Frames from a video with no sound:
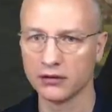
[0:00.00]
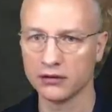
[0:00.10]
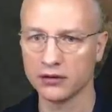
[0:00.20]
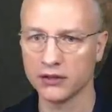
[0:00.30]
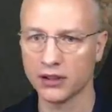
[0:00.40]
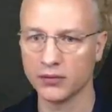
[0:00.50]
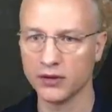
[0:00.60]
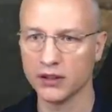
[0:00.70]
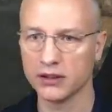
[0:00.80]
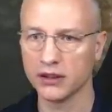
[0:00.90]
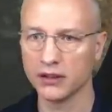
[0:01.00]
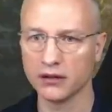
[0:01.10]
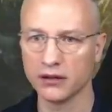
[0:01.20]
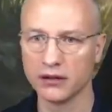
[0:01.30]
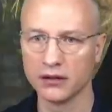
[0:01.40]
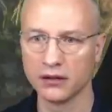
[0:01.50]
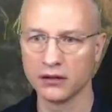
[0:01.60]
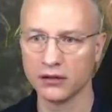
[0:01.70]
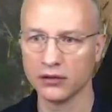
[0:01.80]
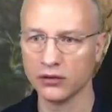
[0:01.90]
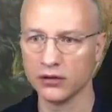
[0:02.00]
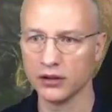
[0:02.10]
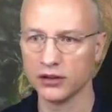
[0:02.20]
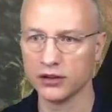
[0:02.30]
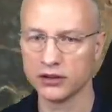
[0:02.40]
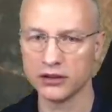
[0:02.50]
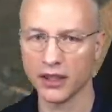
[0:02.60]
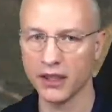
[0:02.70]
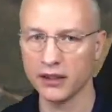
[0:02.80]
Stick him on this side of the road instead.